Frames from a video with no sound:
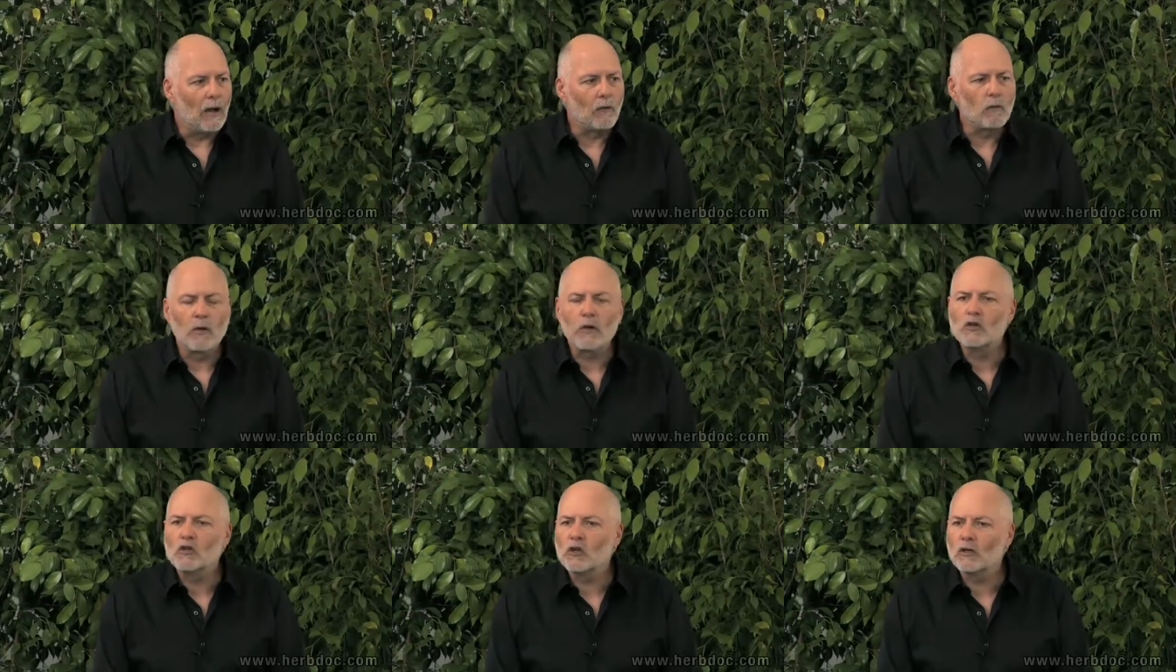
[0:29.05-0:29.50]

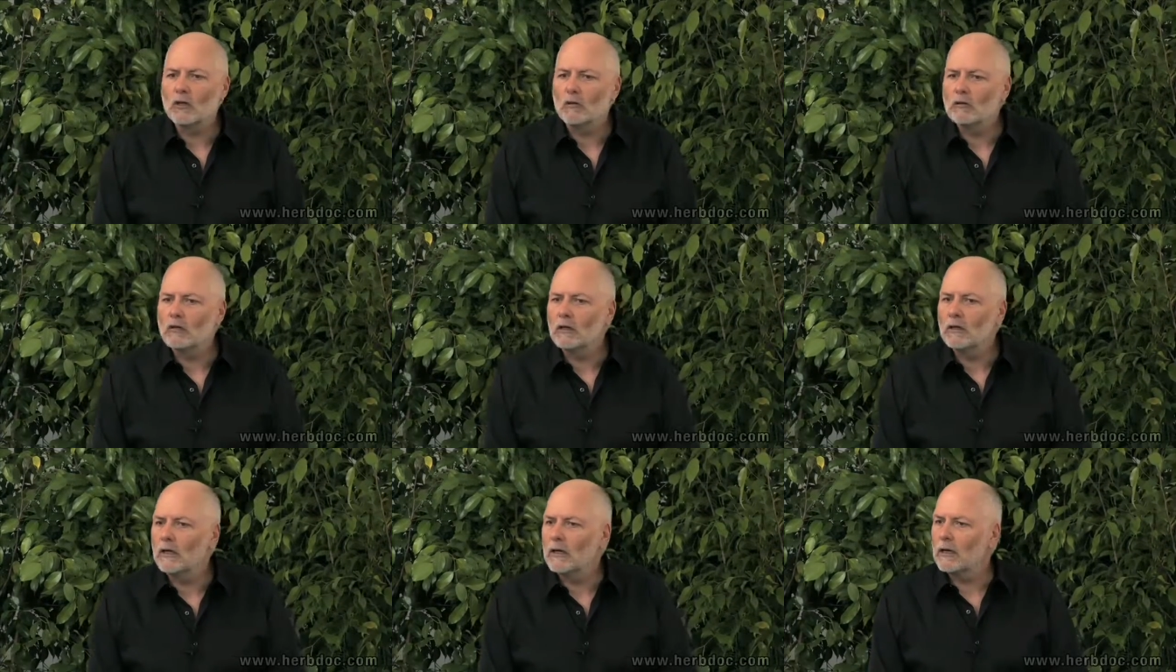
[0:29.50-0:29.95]

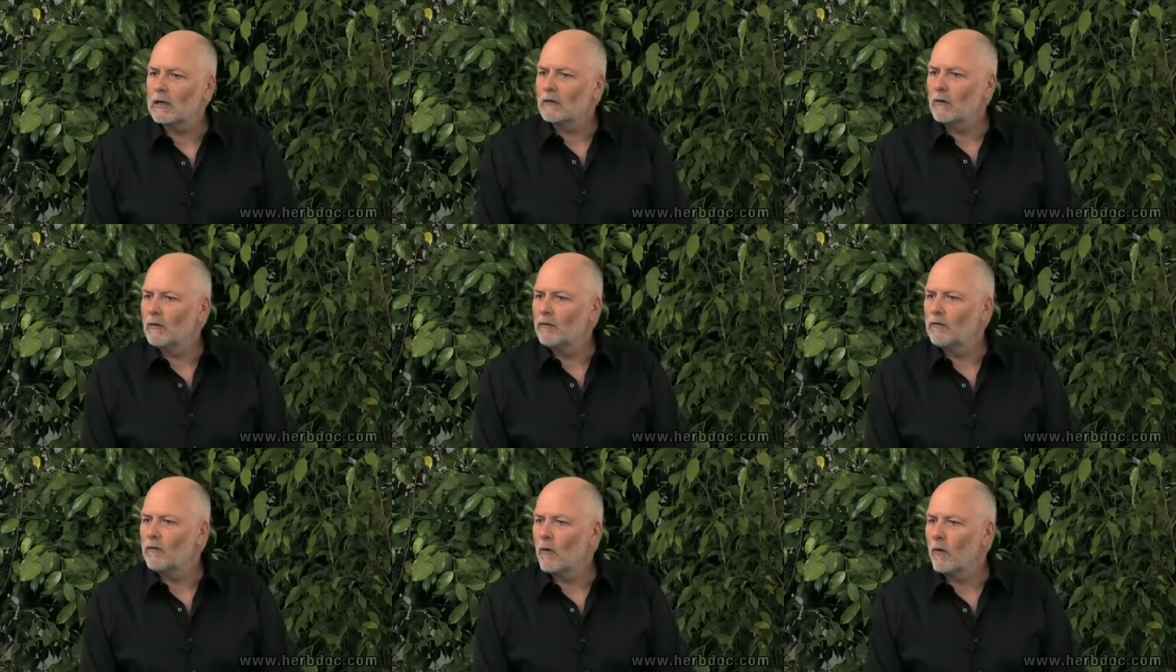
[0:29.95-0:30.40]
original
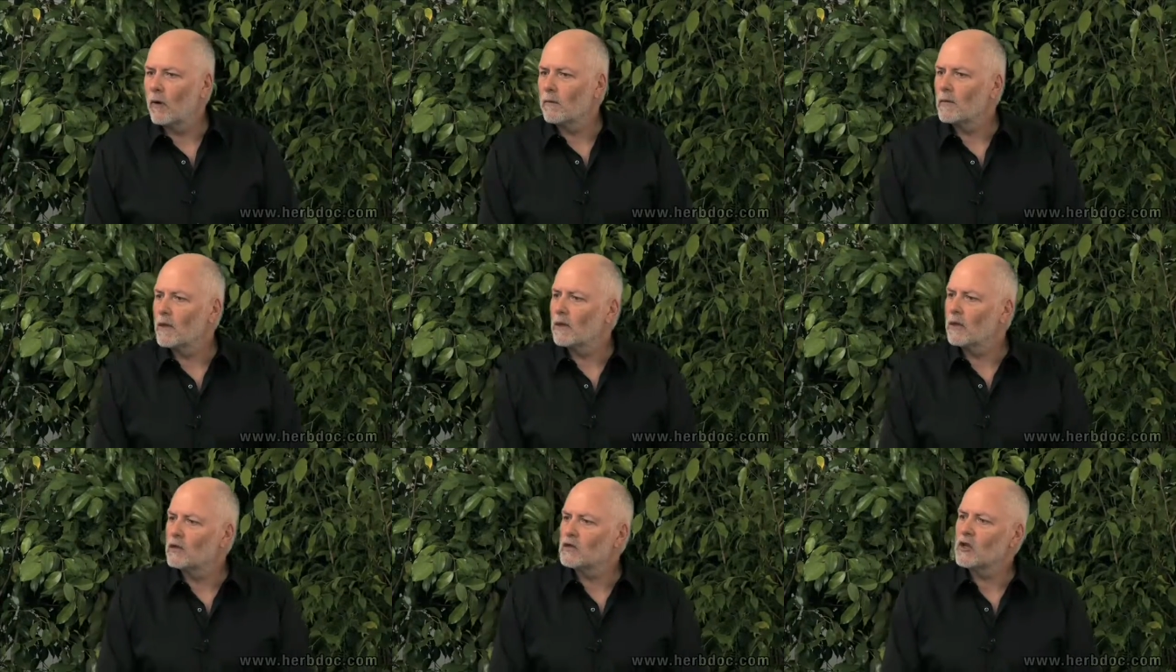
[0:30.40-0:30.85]
clinical
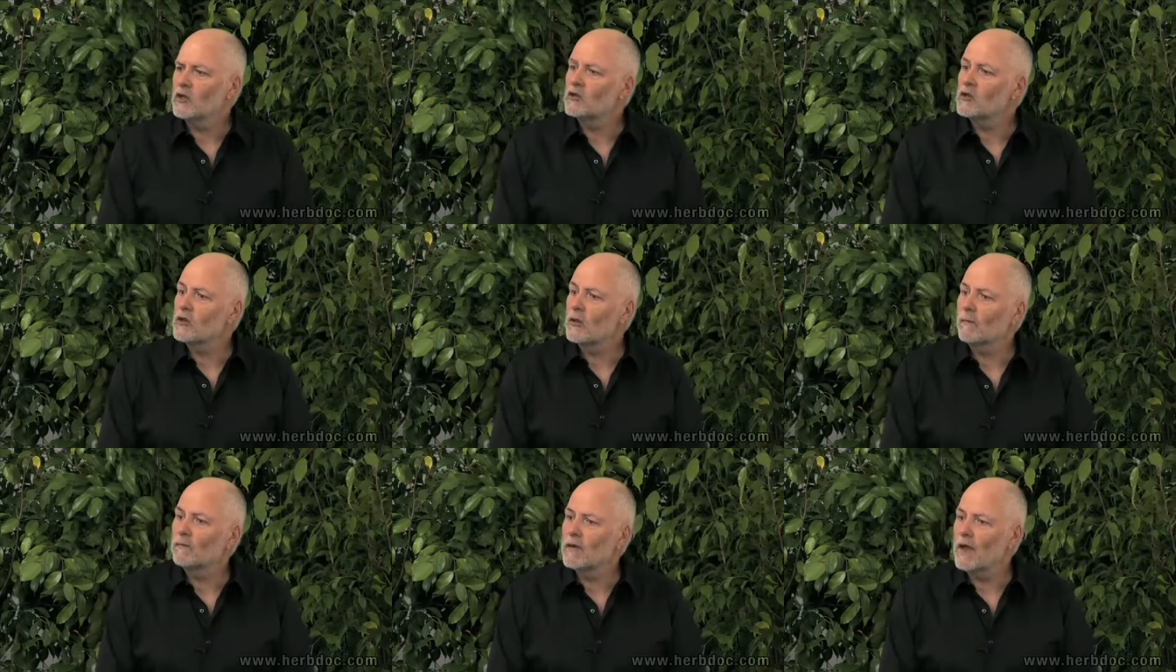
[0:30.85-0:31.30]
formulas and
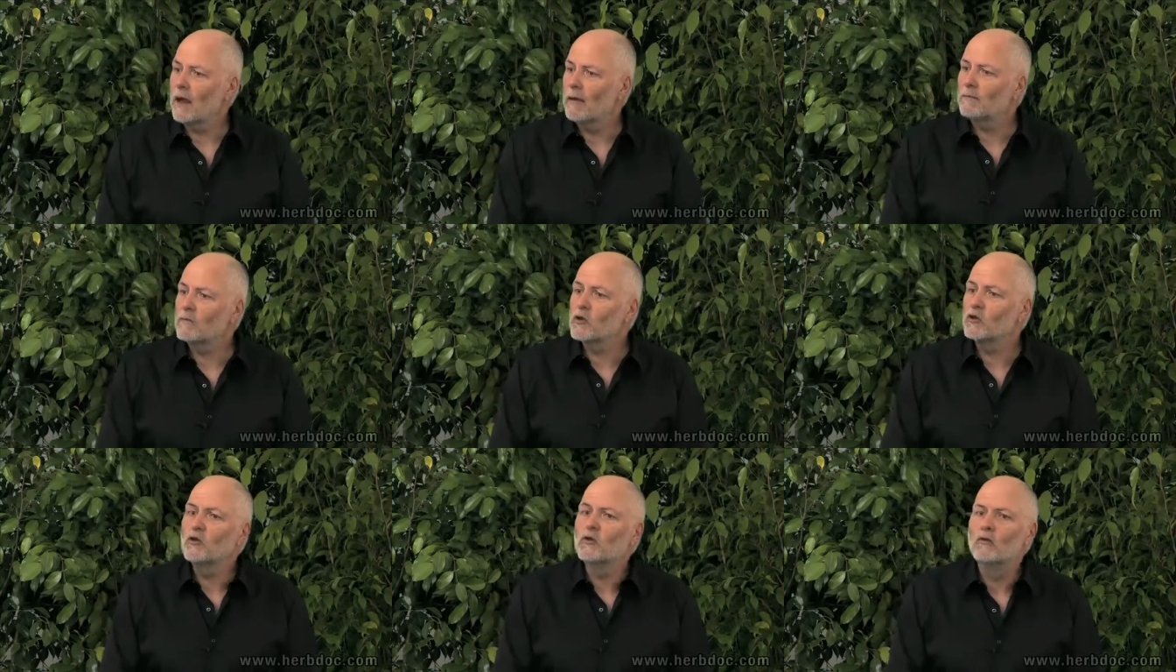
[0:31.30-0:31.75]

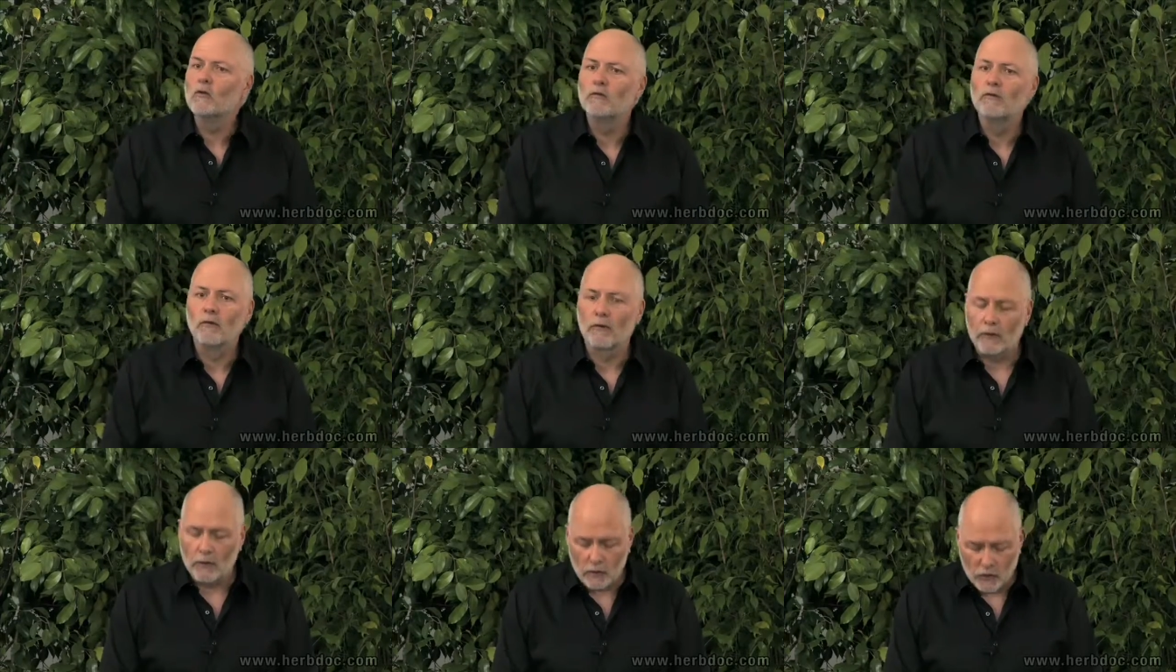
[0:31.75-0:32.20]
sometimes new
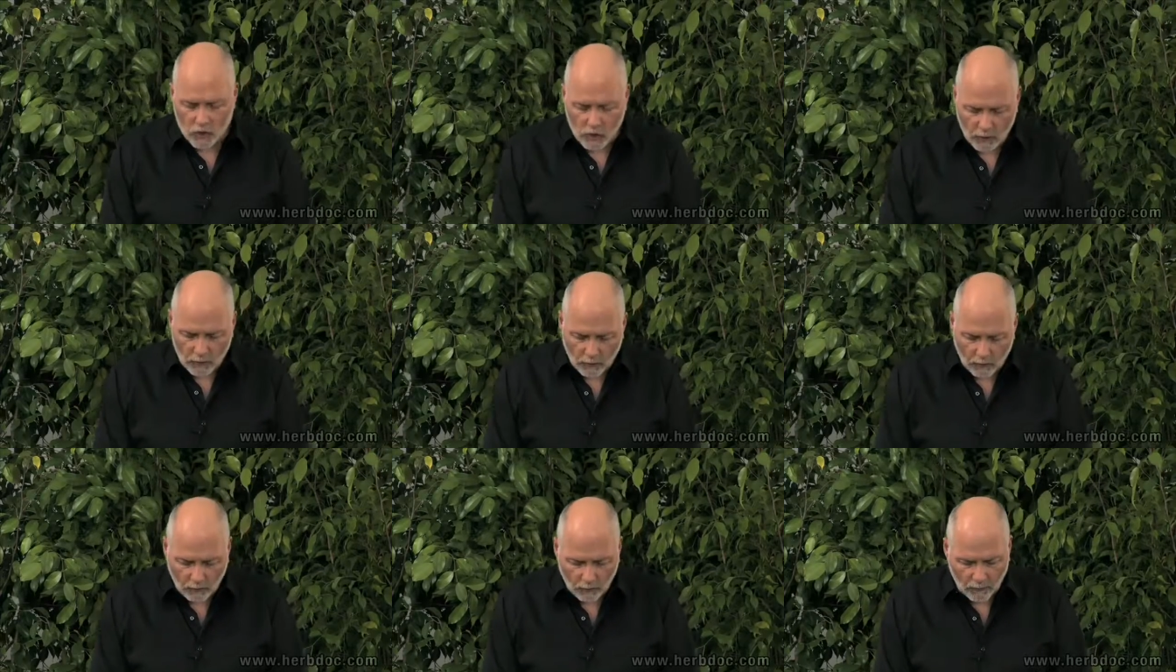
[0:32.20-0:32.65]

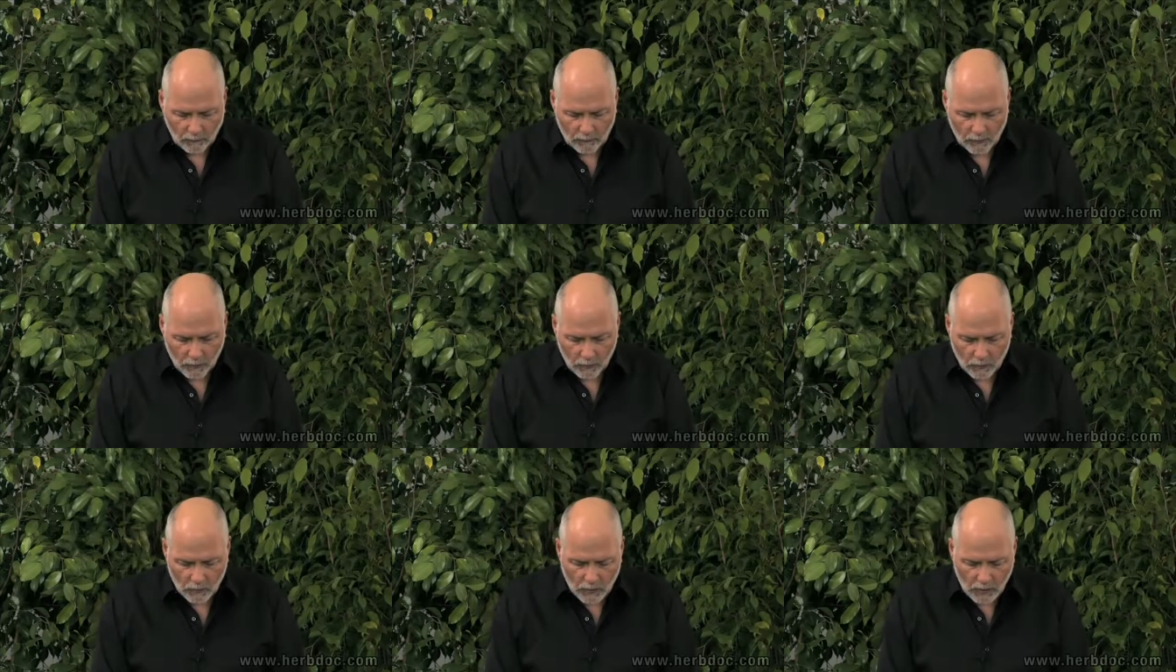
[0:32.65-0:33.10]
versions of
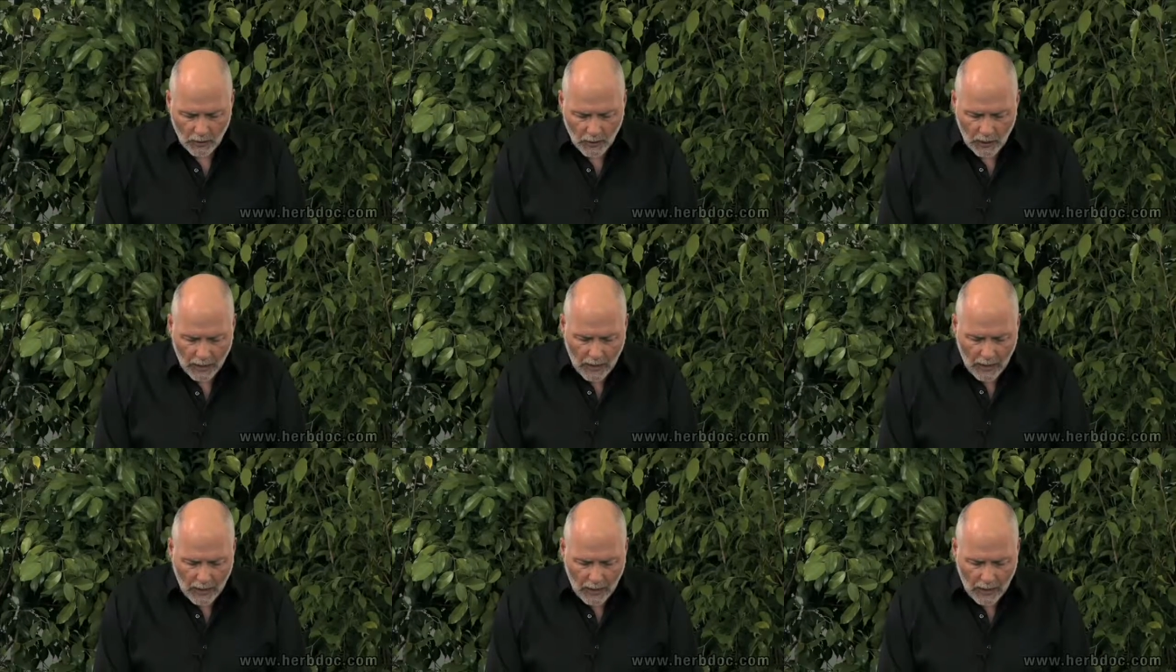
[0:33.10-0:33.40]
those.